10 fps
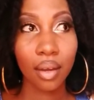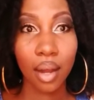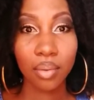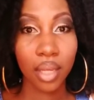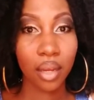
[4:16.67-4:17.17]
i
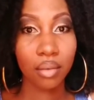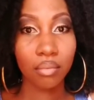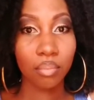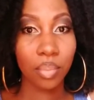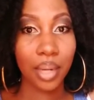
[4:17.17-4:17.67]
was like
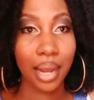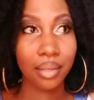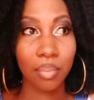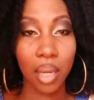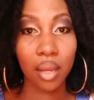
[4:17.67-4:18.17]
but
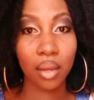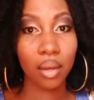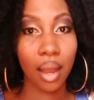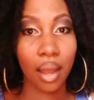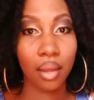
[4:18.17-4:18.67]
that's me
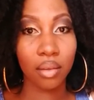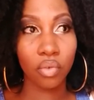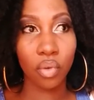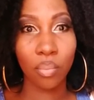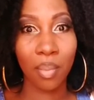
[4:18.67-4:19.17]
i
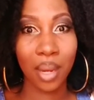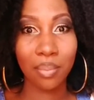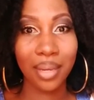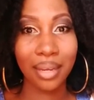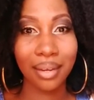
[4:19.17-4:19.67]
you met
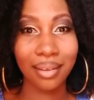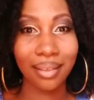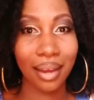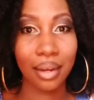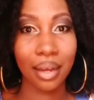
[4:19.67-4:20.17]
me
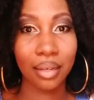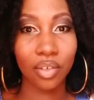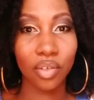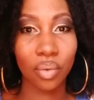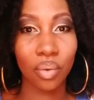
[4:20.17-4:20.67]
like that
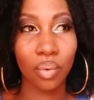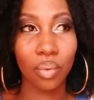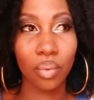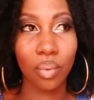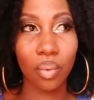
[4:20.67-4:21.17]
so
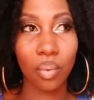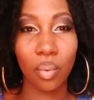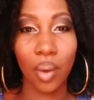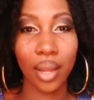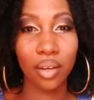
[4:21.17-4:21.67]

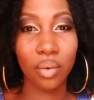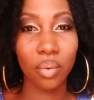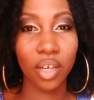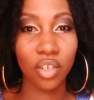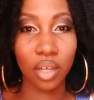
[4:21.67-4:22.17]
why do you
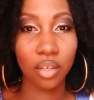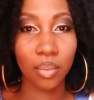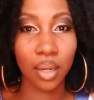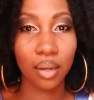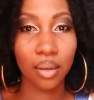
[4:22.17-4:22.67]
want to change
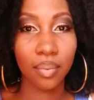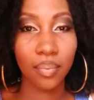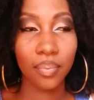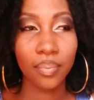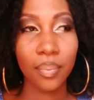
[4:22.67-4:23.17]
me?
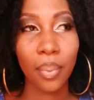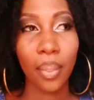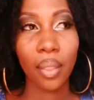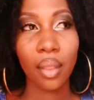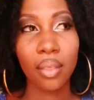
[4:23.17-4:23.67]

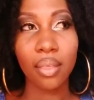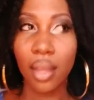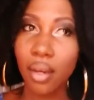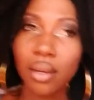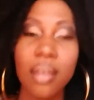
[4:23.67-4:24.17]

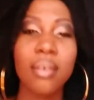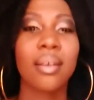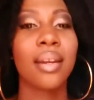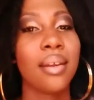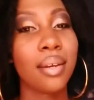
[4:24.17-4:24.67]
Then he
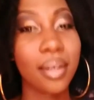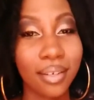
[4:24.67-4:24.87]
started